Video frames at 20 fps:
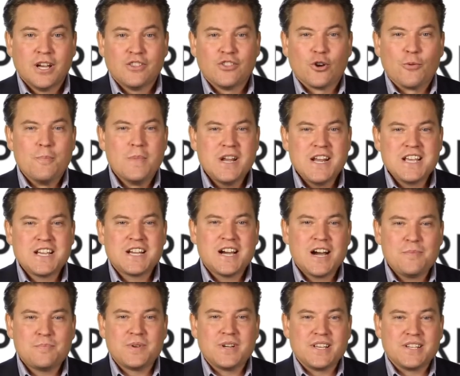There are many
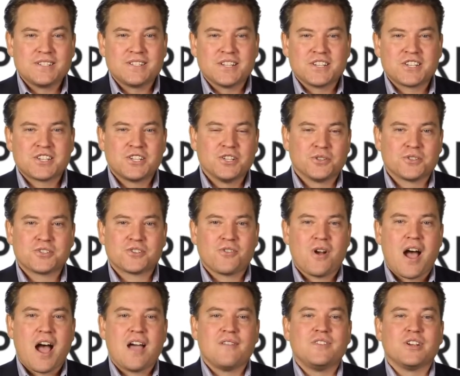companies that still
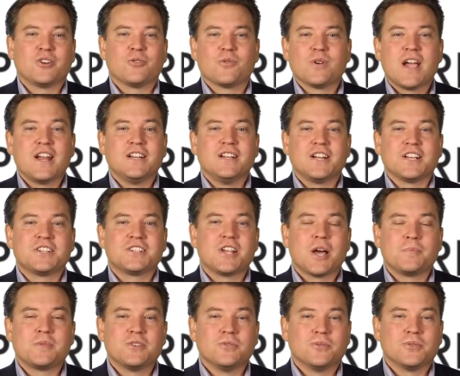strive to create an
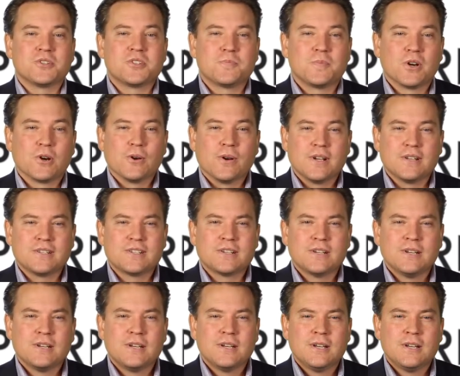exceptional experience,